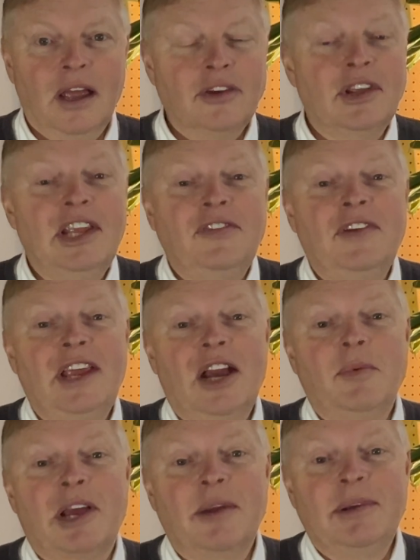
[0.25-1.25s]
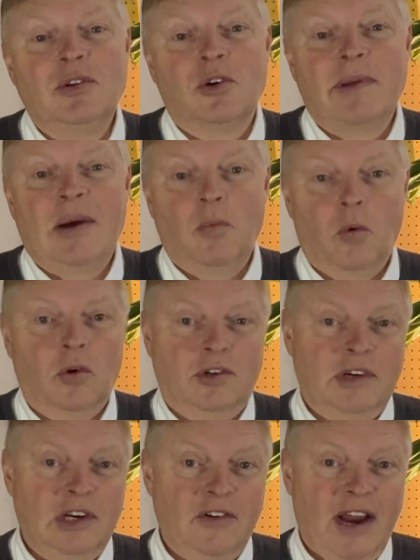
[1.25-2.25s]
So in this video, we're going to be talking about
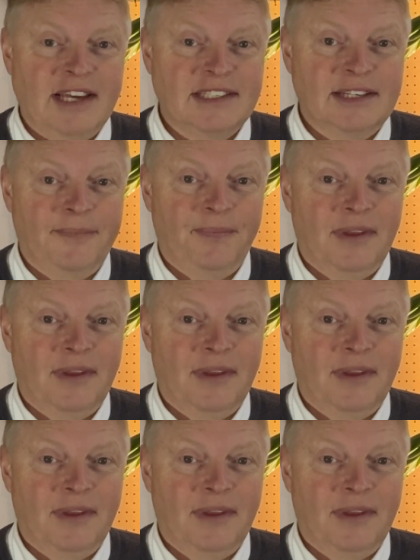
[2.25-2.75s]
water ingress.